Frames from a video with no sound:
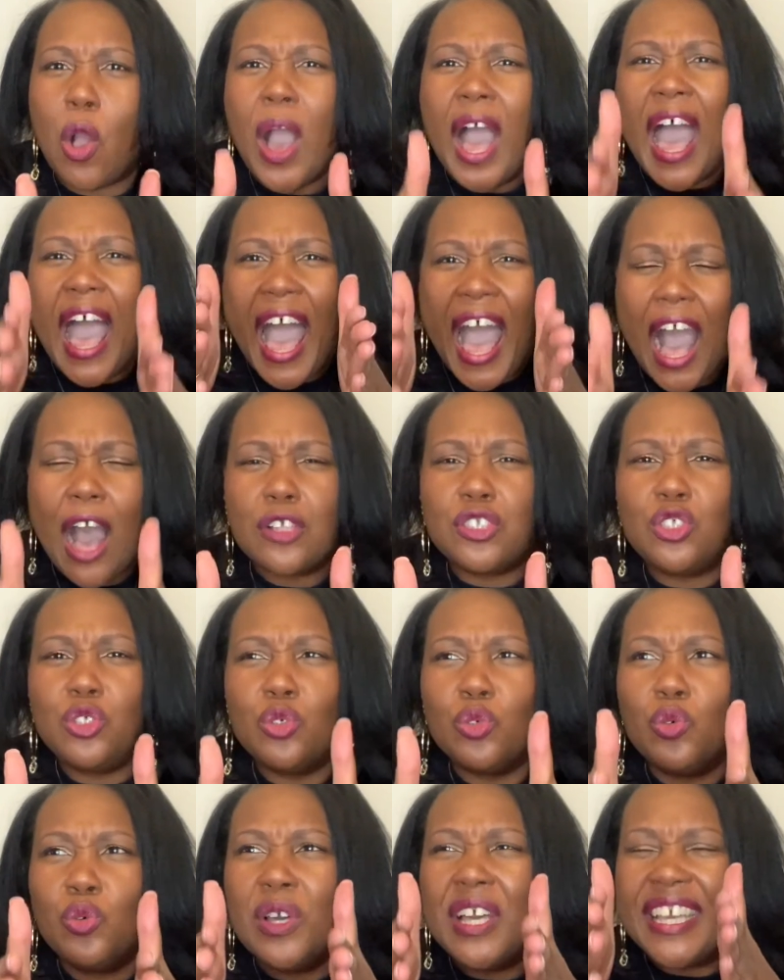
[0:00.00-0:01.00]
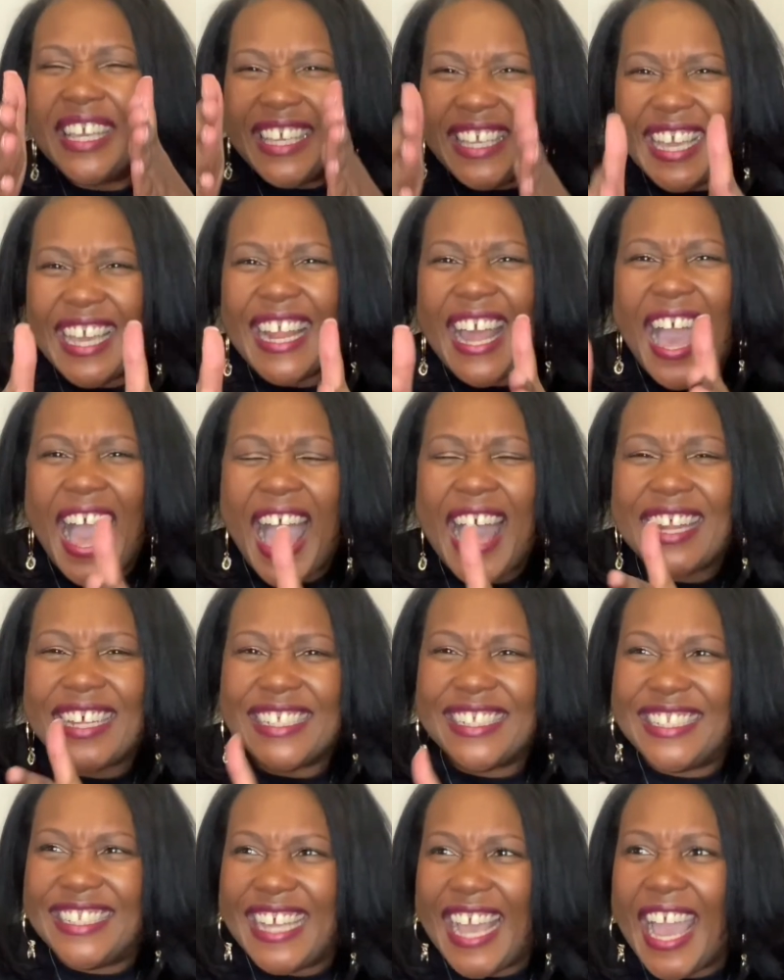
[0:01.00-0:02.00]
How to get out
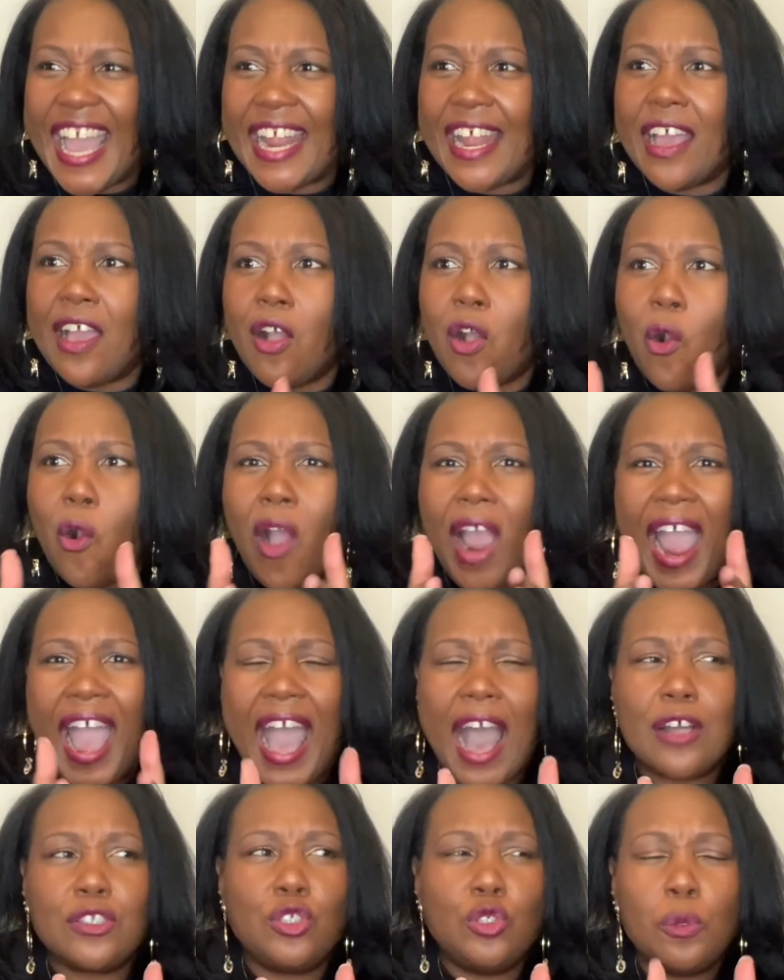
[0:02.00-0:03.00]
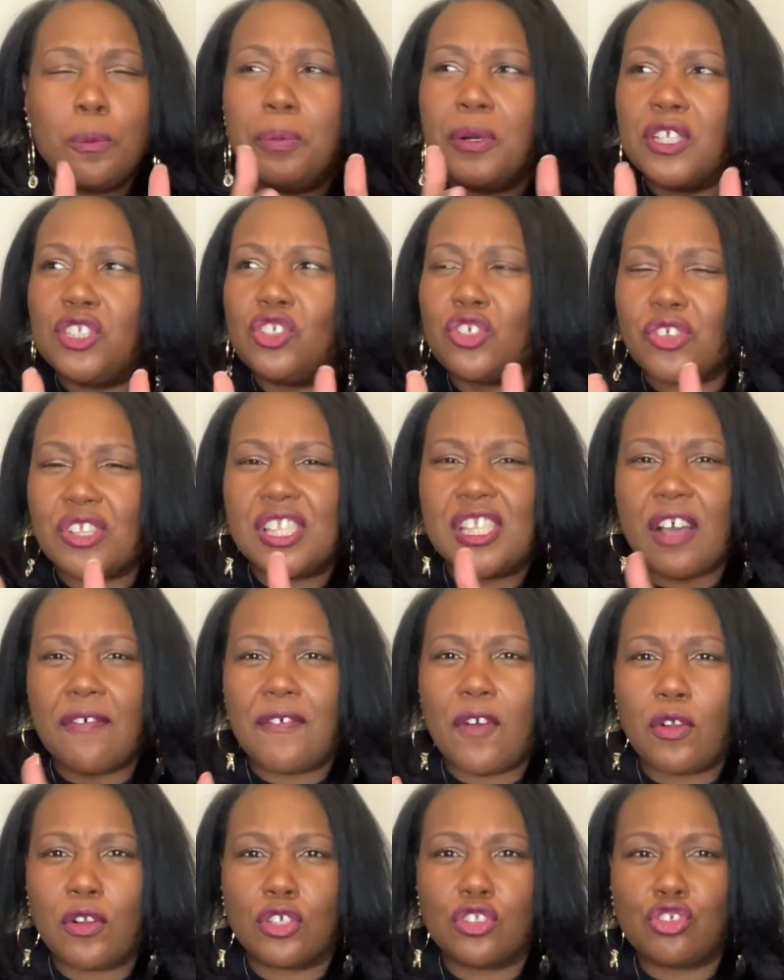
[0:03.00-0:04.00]
of debt or how to put yourself
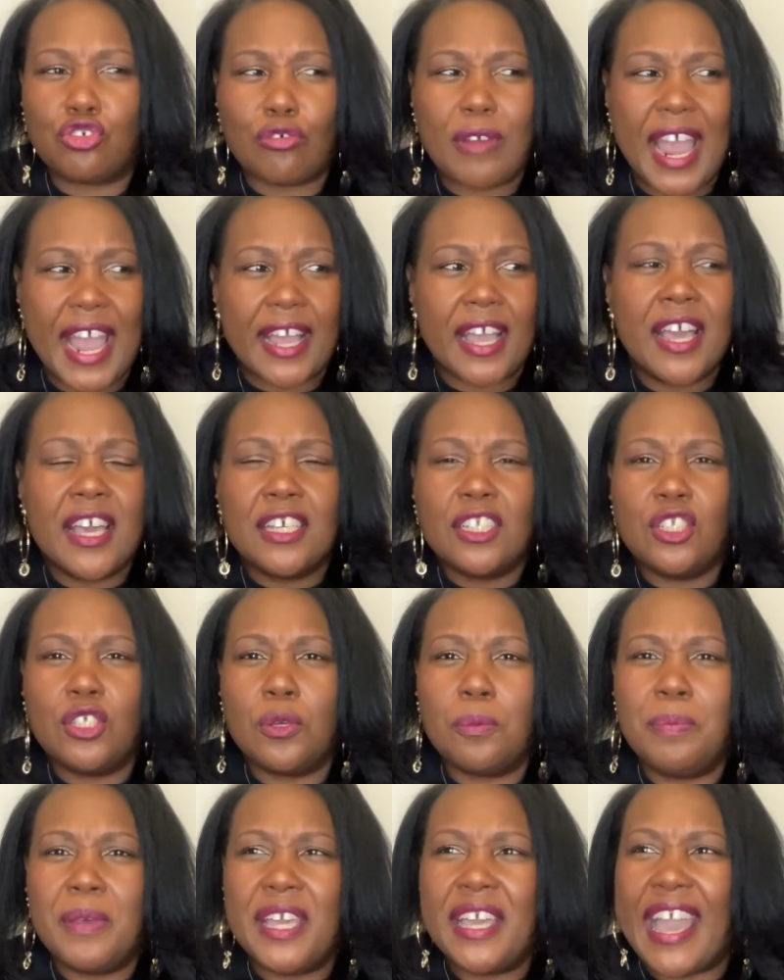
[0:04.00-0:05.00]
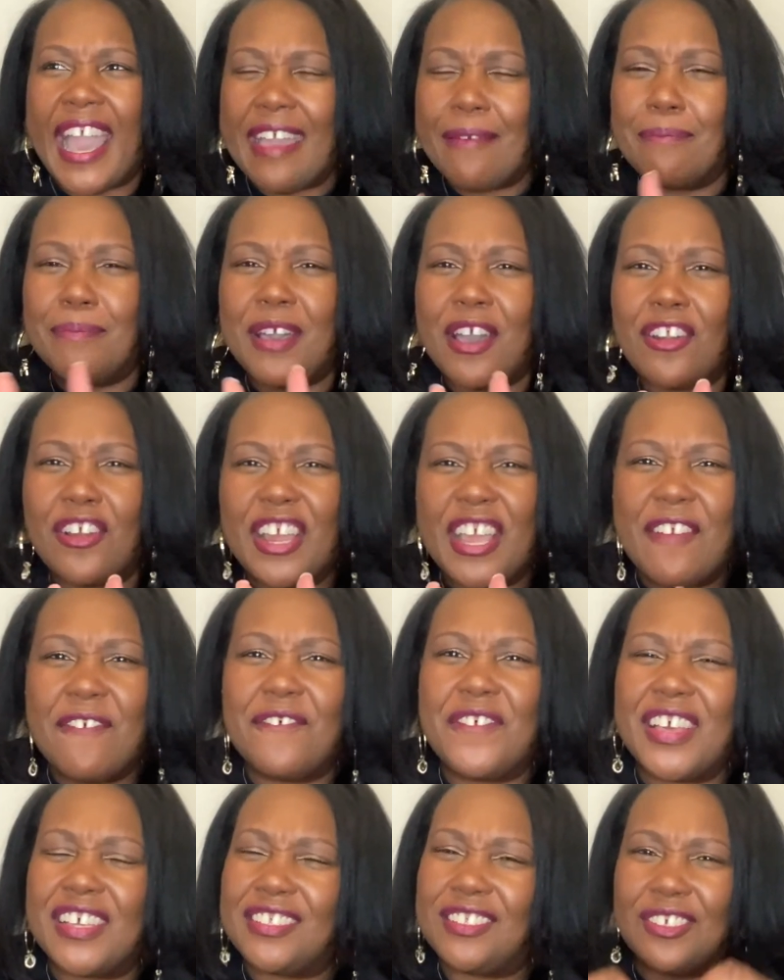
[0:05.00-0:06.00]
on a track to be a better
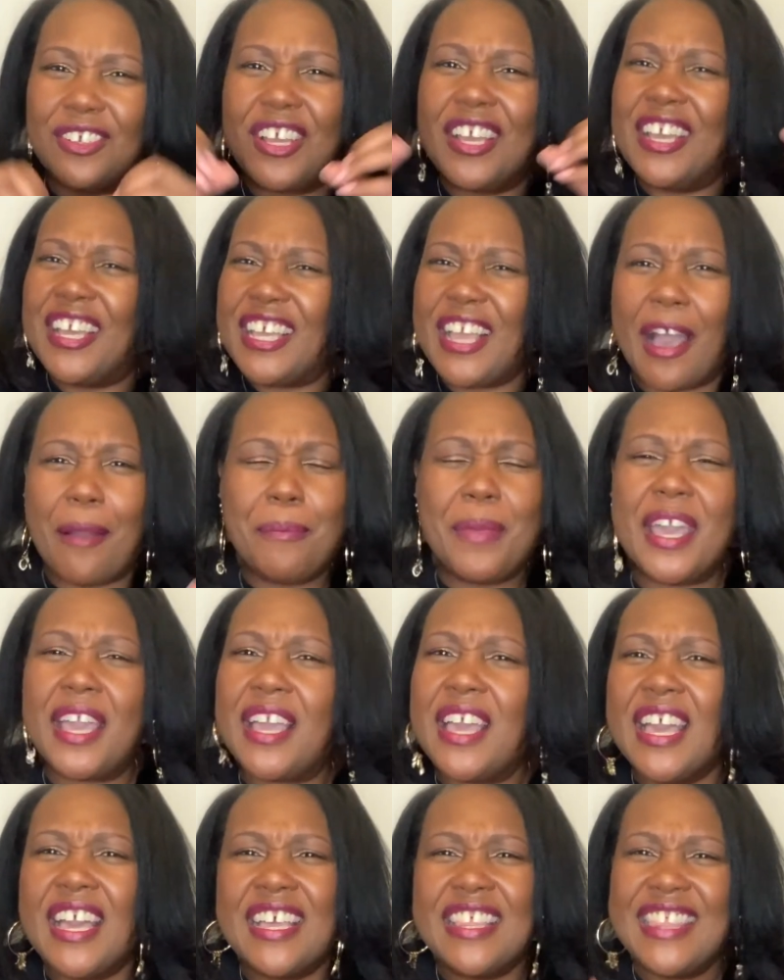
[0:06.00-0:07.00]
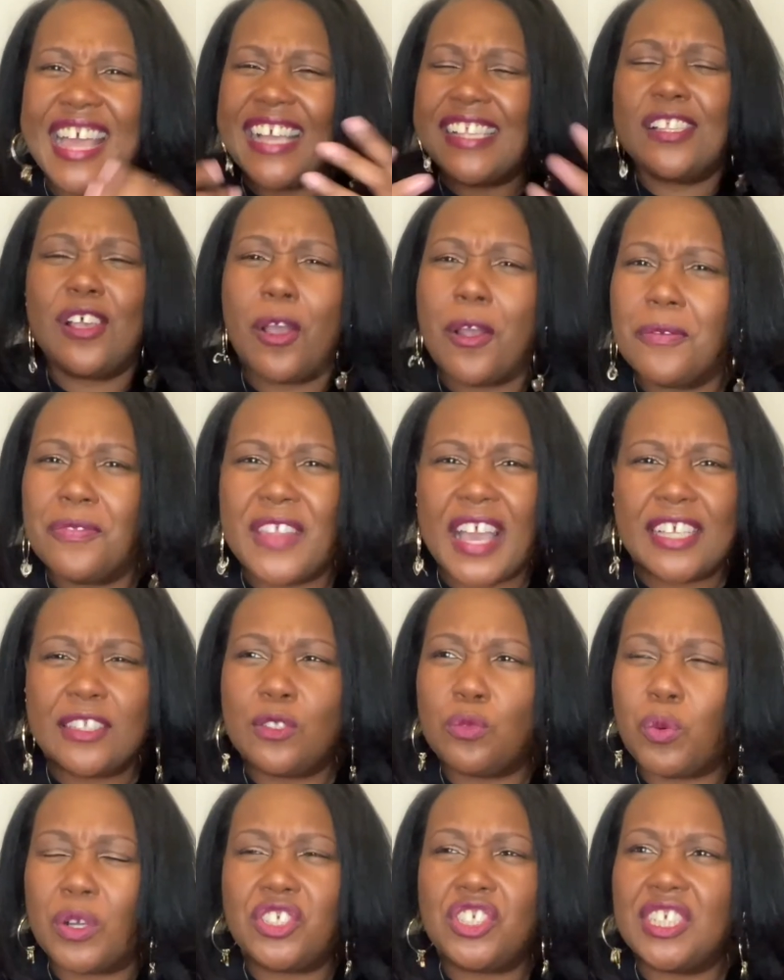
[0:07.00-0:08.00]
investor. I mean, that's
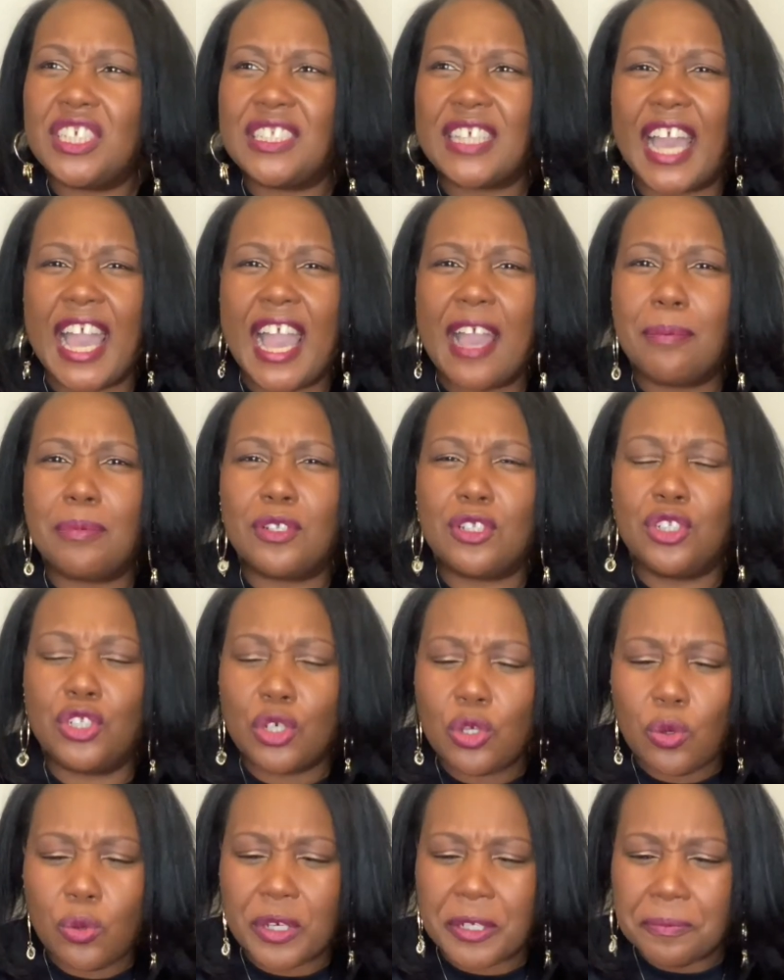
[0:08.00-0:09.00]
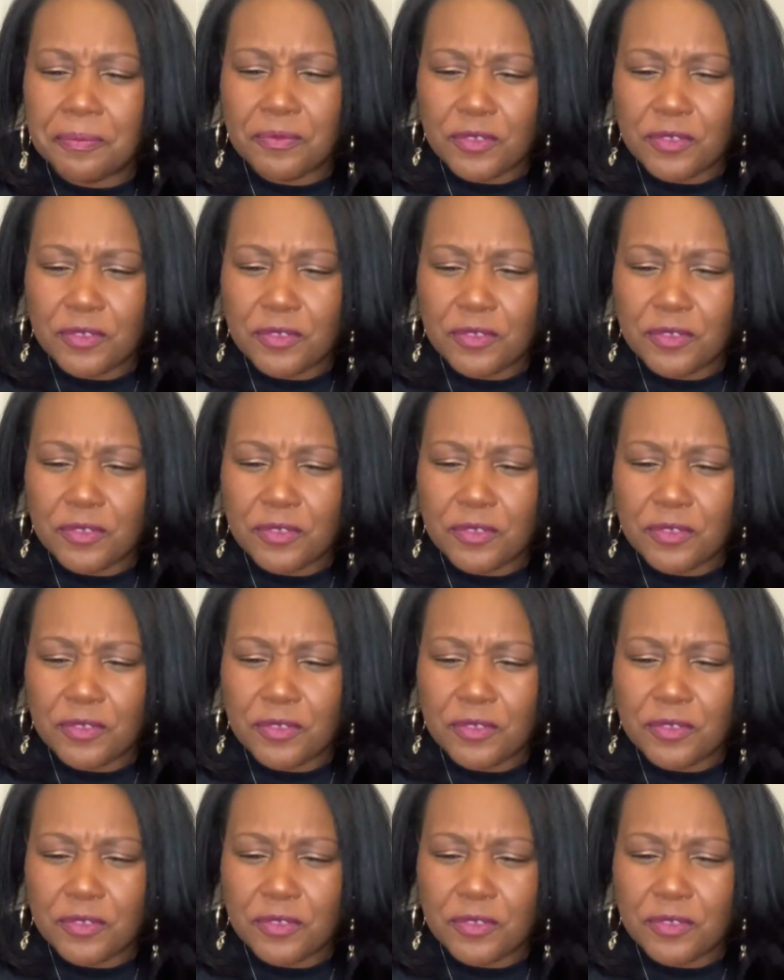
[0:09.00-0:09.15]
what she's able to do.